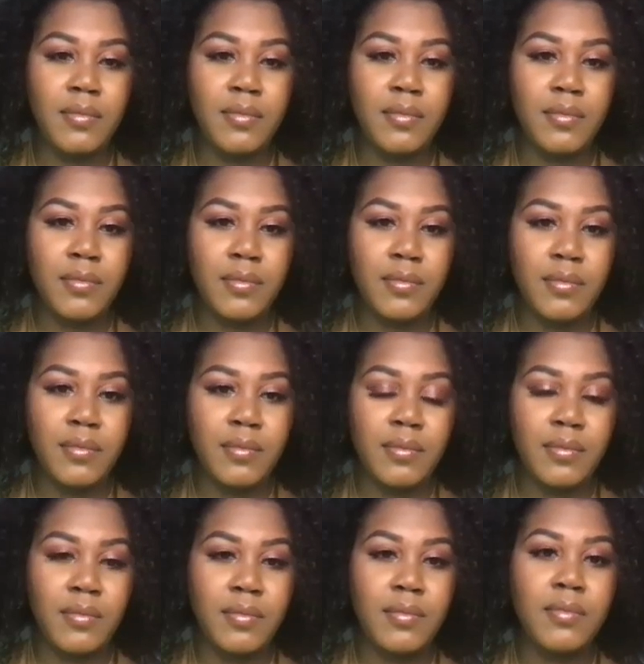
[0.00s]

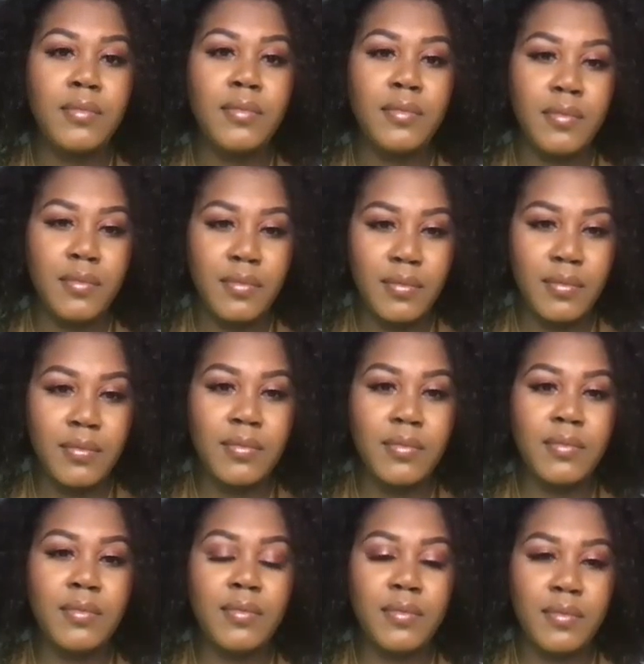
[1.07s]

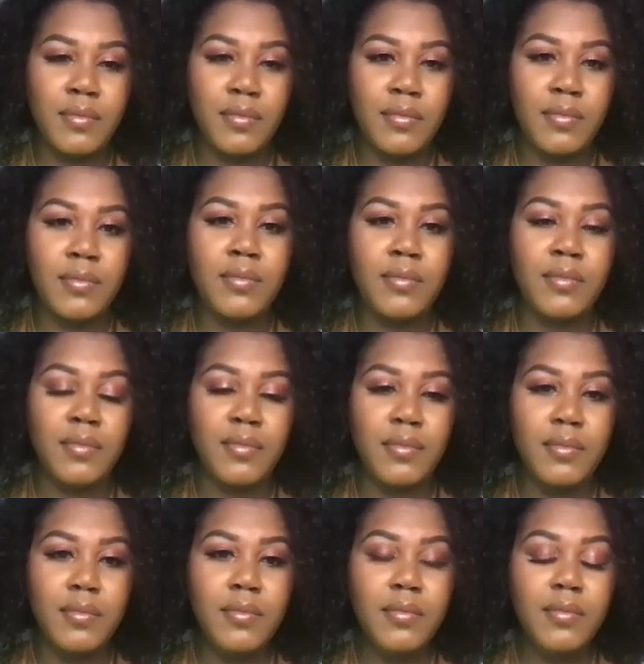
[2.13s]

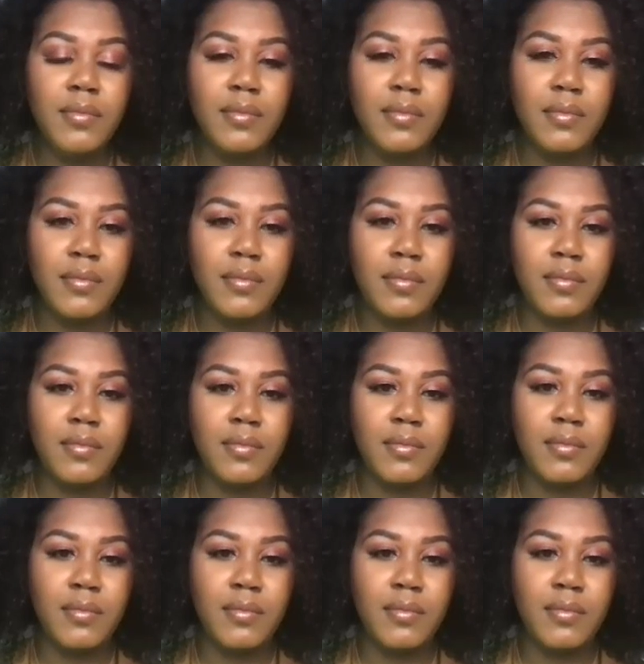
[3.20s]
(not speaking)